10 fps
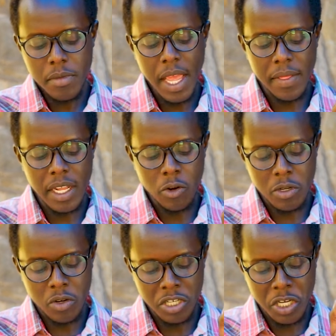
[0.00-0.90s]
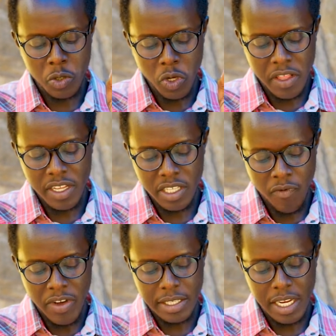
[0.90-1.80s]
And then continues on in the
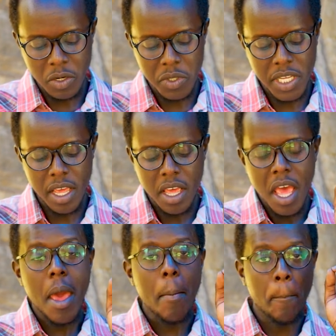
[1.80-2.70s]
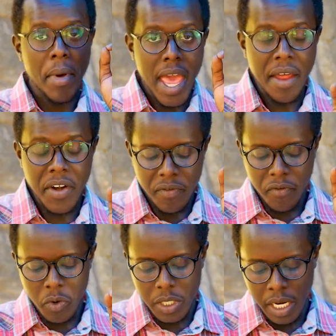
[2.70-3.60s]
same verse 10 to say, "Bearing
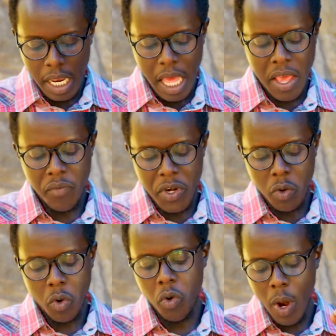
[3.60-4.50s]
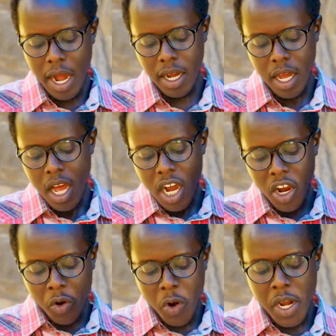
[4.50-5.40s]
fruit in every good work,
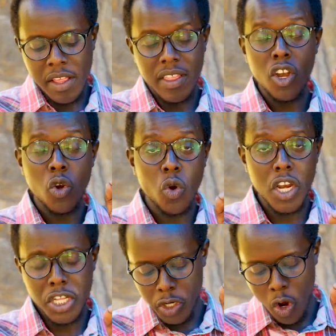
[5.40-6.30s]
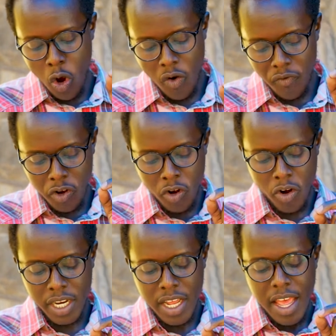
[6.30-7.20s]
growing in the knowledge of
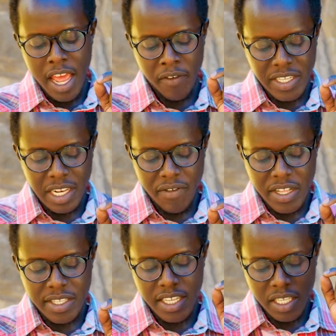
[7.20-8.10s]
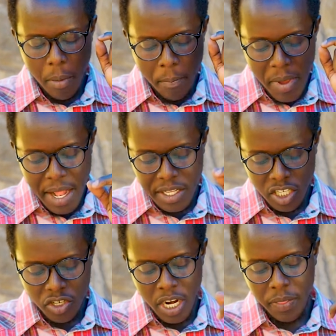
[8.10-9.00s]
God." And verse 11 says, "Being
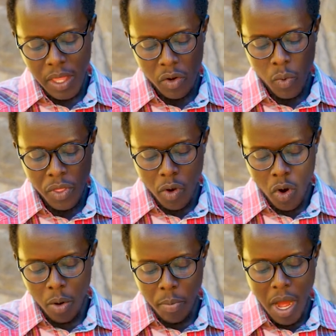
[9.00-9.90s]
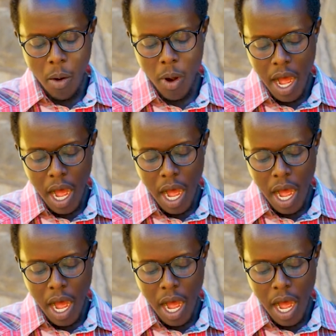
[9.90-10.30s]
strengthened with all power